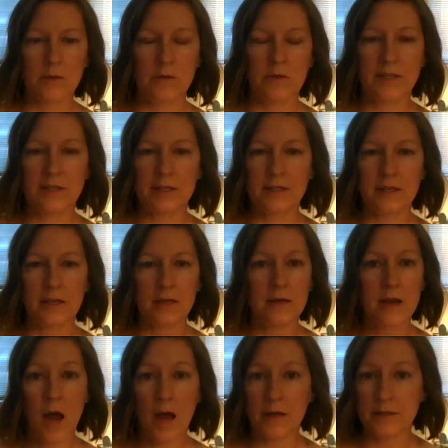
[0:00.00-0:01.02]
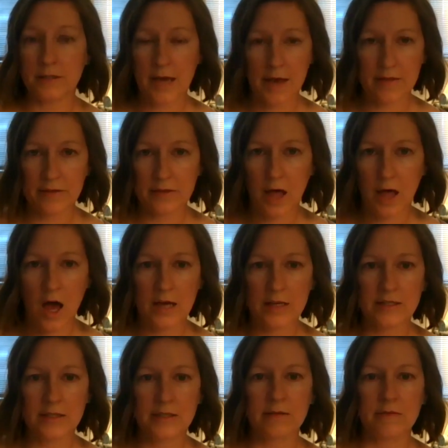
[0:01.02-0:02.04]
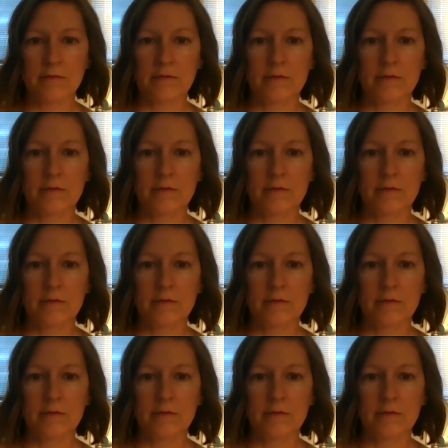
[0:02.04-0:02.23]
So this is a non-death loss.